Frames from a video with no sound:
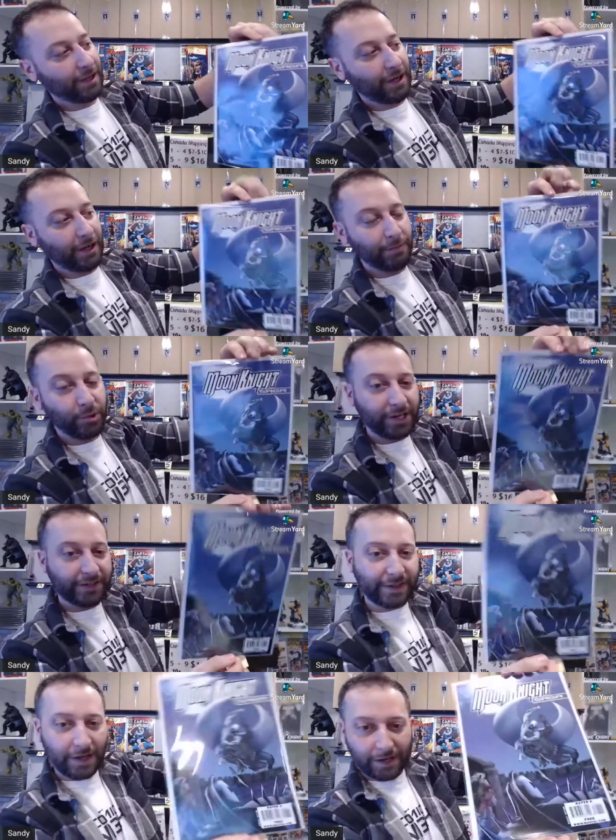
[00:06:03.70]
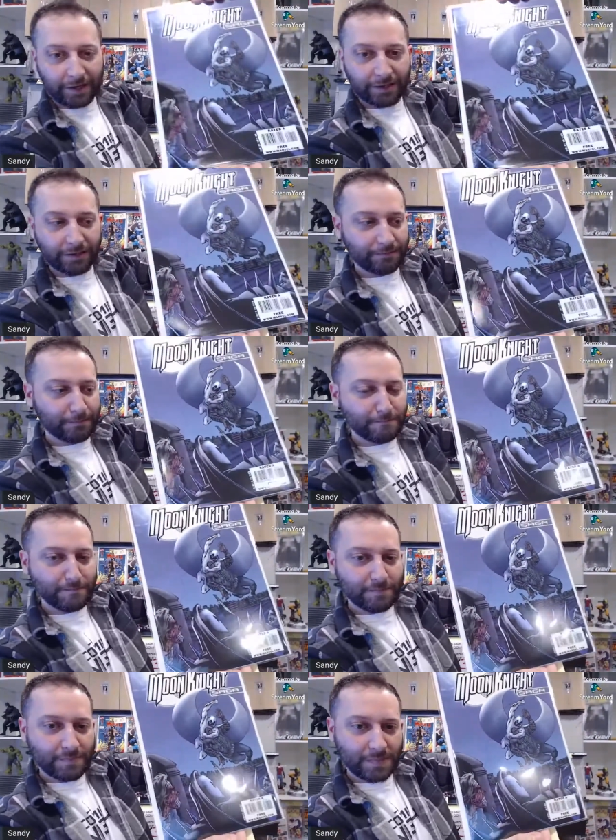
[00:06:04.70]
Uh, Moon Knight Saga,
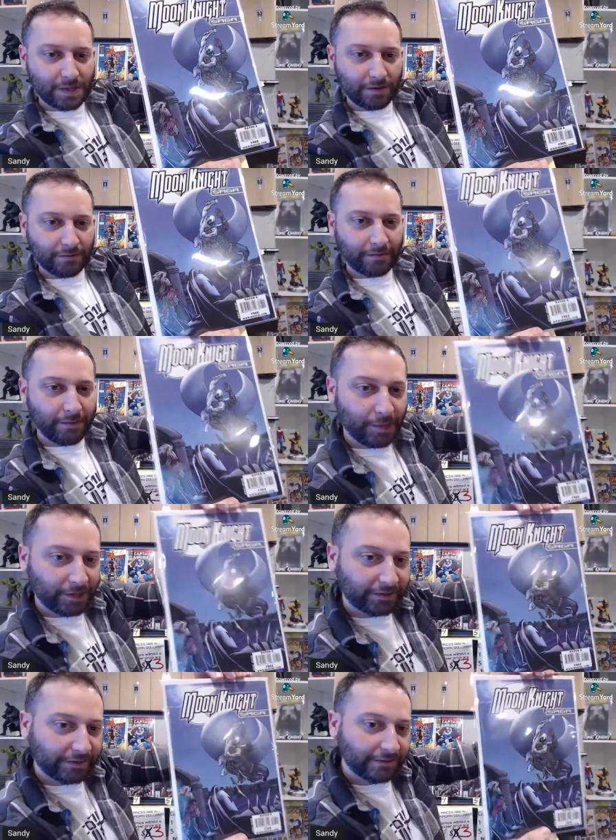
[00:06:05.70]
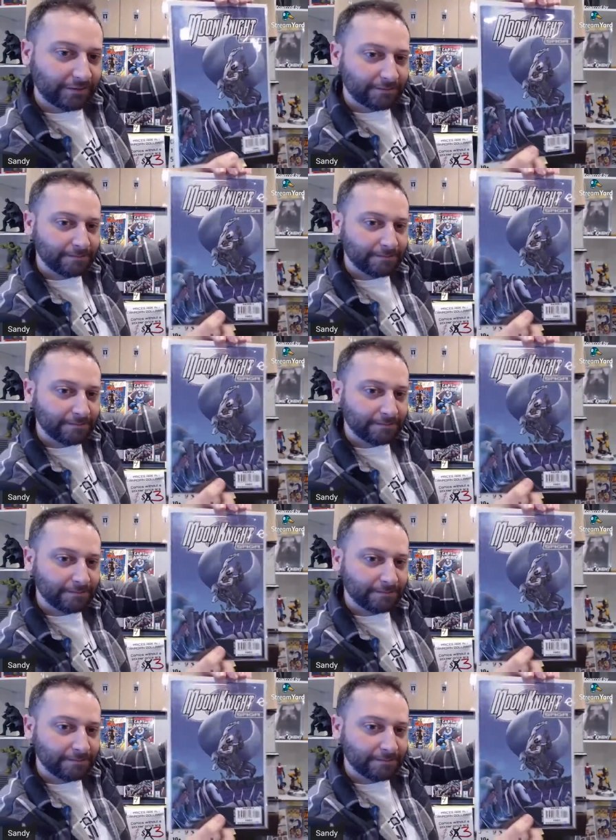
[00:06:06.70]
five bucks.